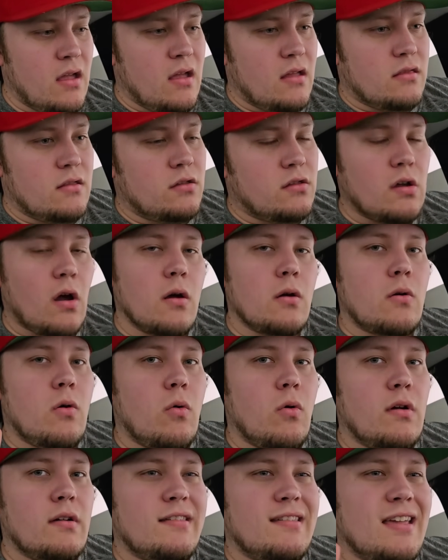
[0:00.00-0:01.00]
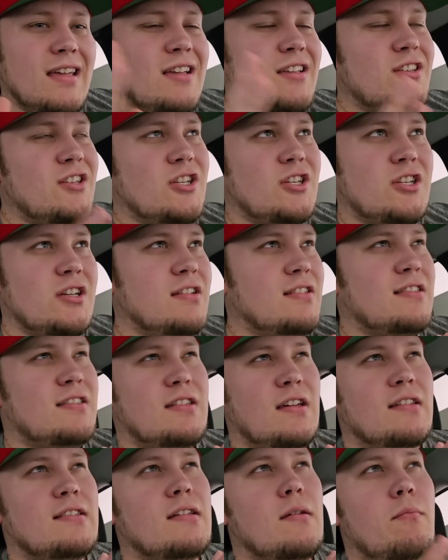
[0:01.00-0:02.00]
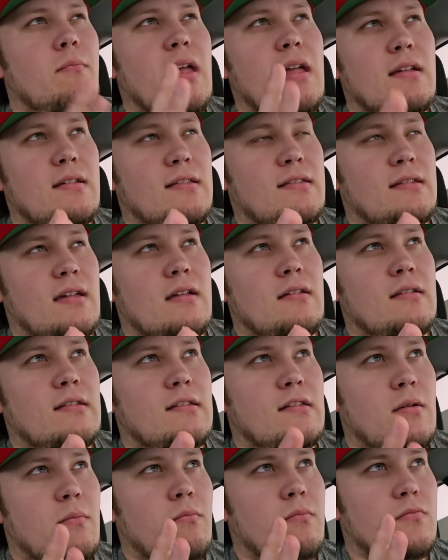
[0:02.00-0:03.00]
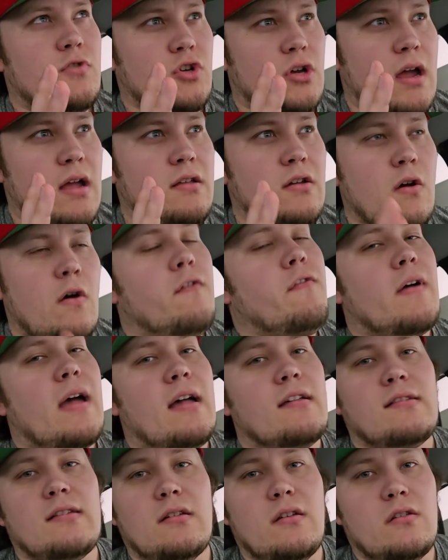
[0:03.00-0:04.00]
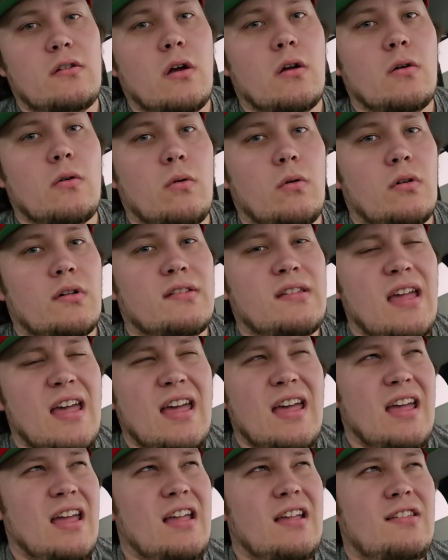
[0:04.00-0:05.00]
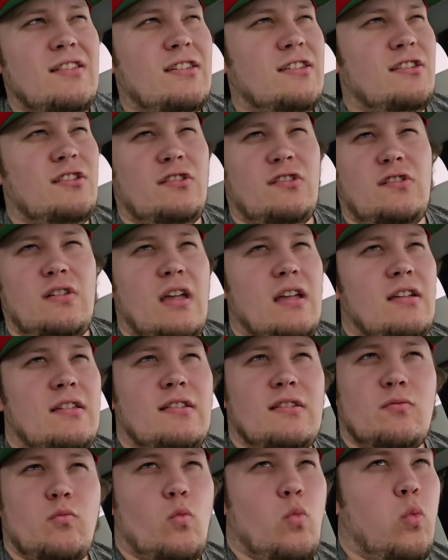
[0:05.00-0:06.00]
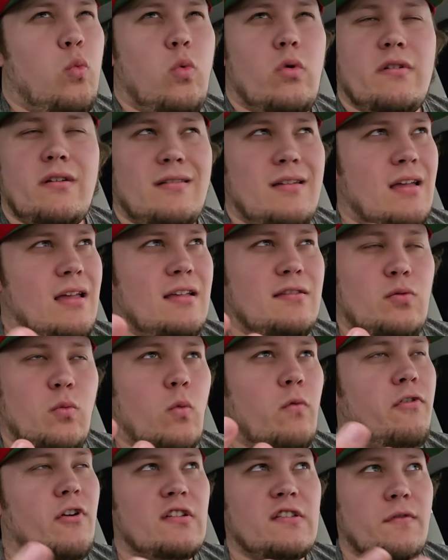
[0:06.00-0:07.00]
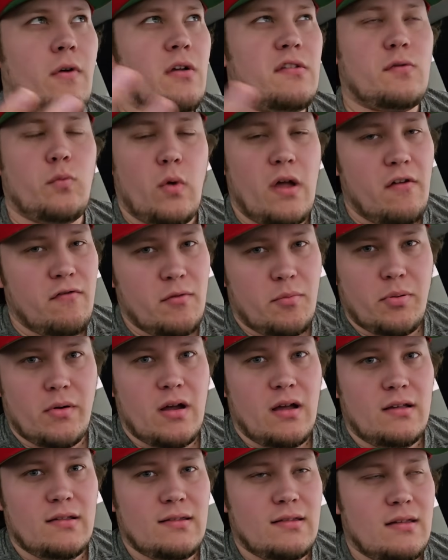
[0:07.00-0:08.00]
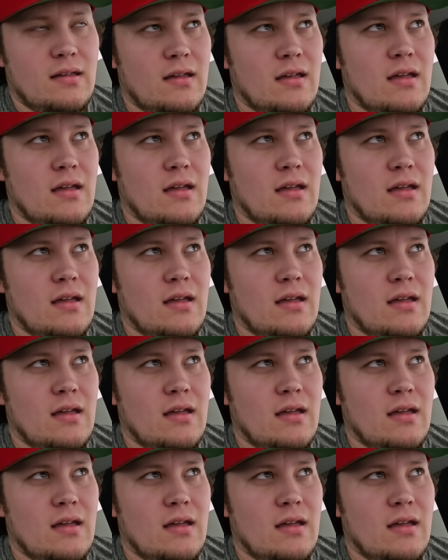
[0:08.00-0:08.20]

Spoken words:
the Dark Horse, it just doesn't make sense to try to go fast in a Dark Horse. It's first of all, it's way overpriced.